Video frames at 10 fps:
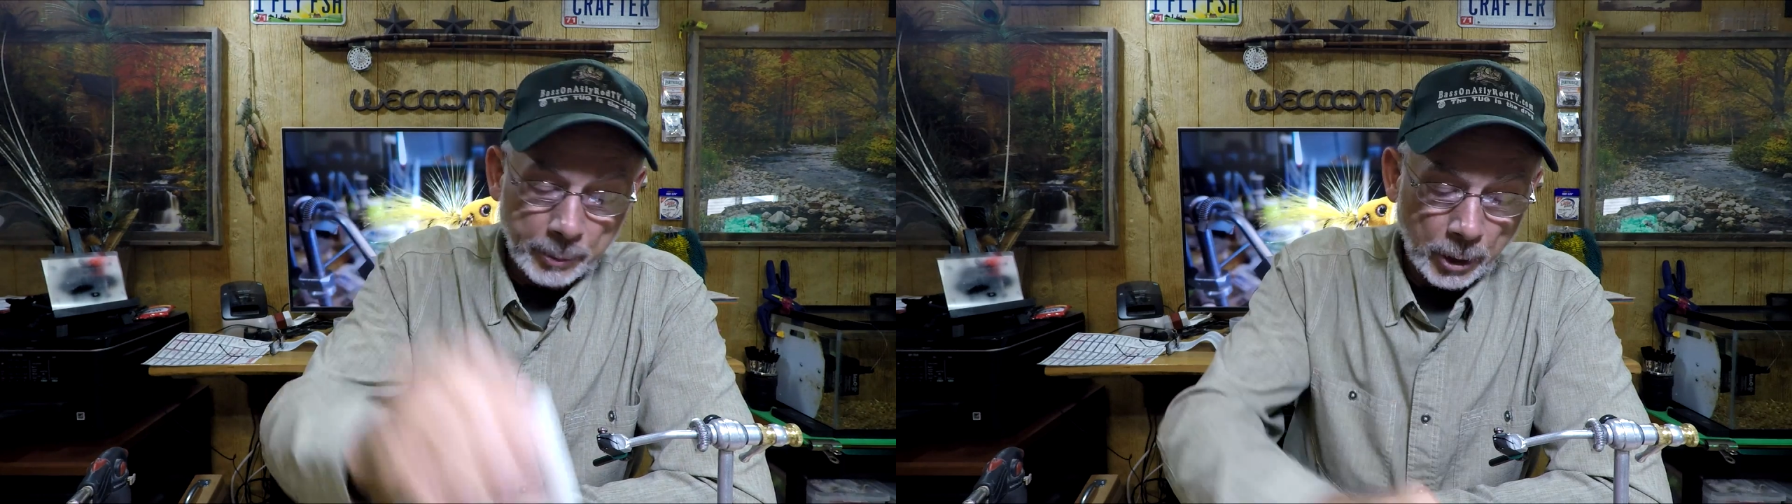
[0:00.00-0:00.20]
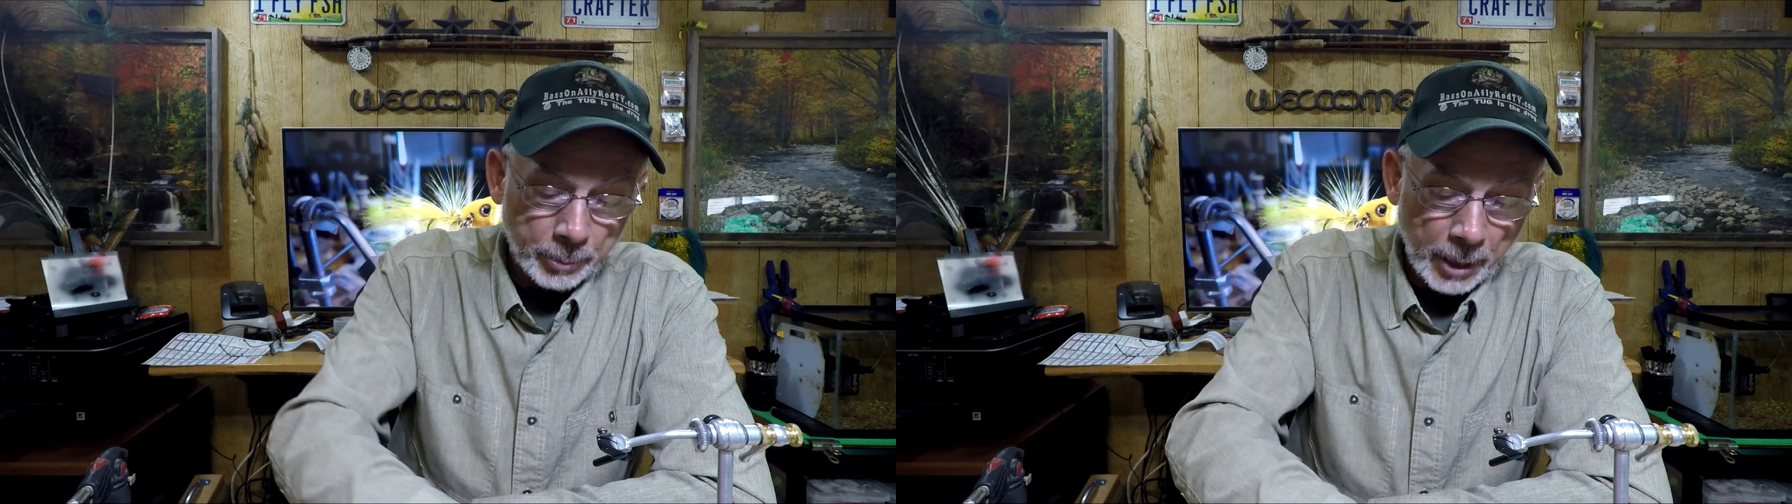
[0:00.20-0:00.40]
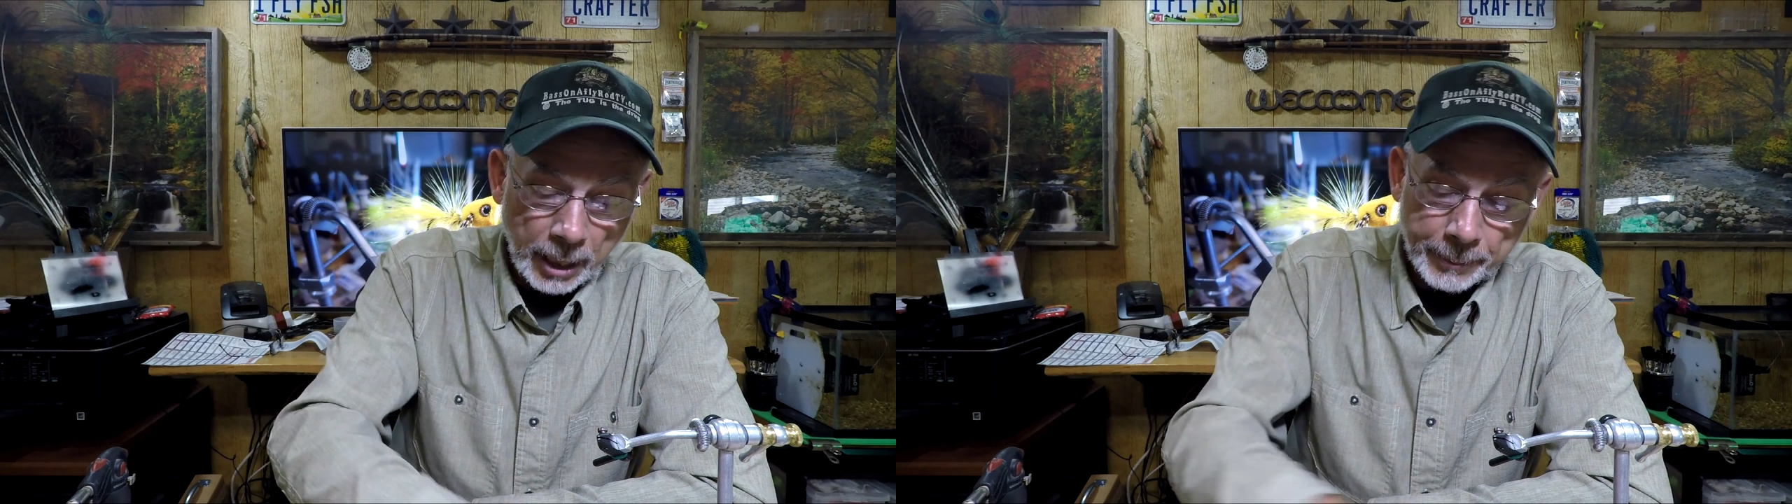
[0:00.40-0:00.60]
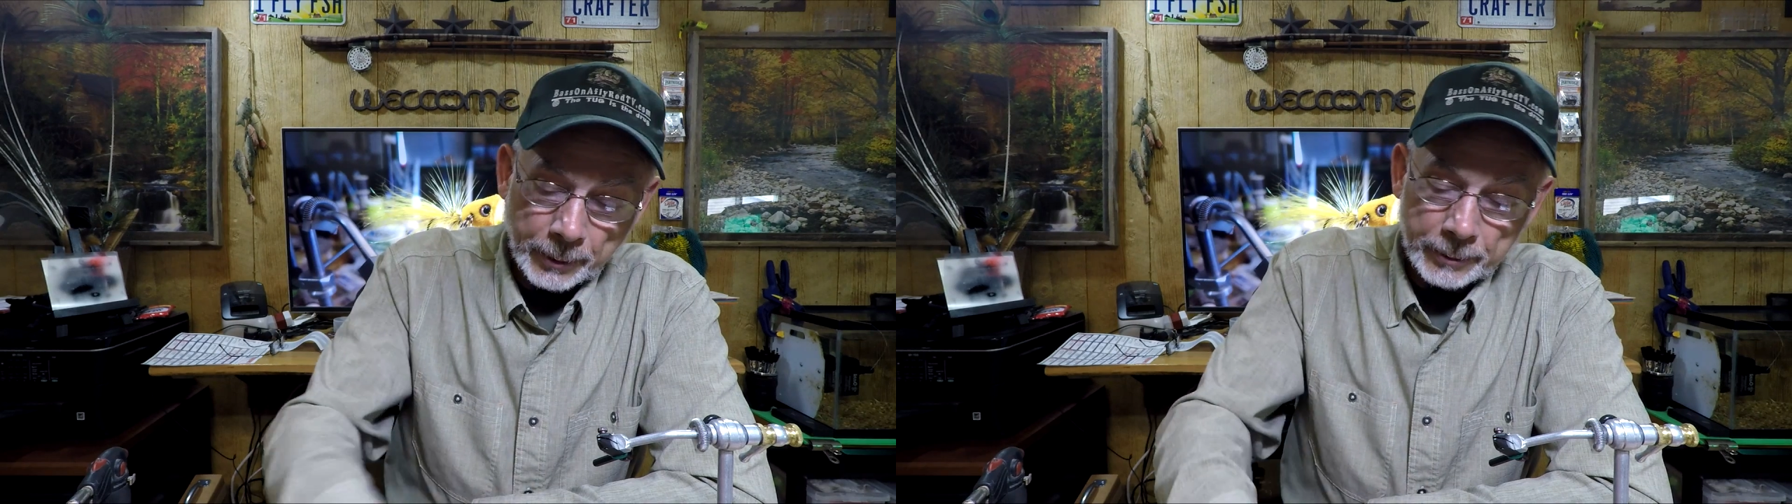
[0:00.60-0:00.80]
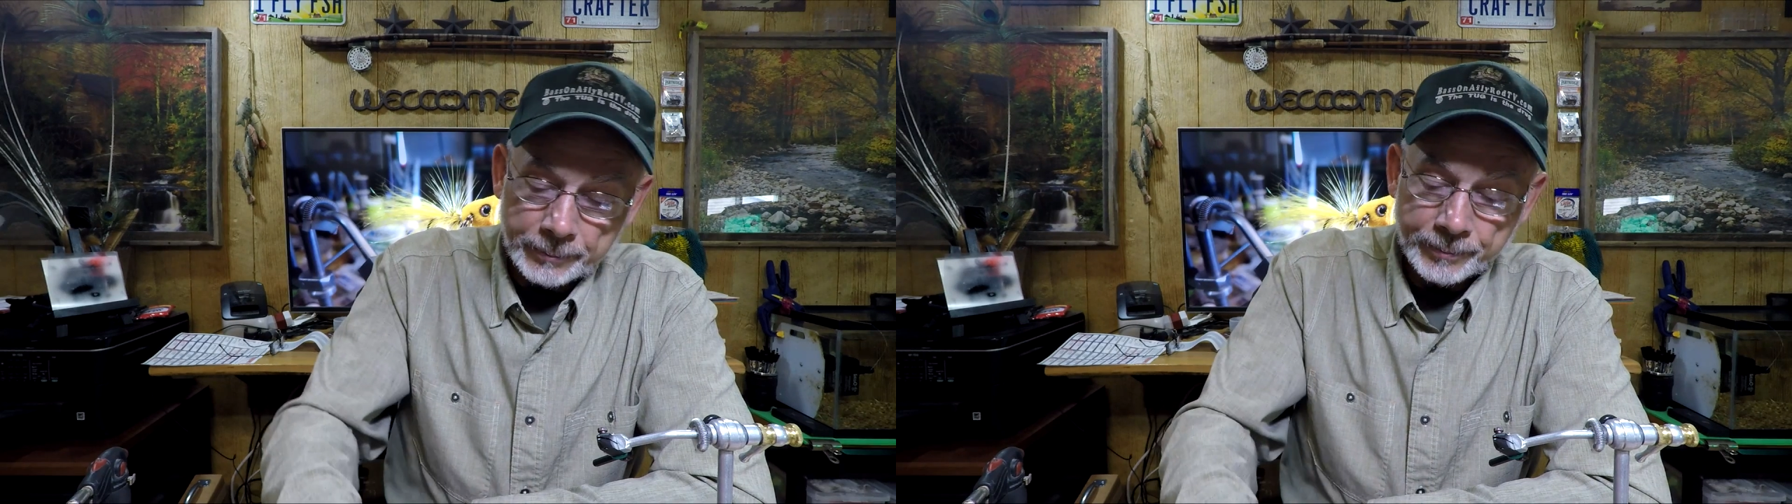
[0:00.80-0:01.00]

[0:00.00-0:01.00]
barrel popper,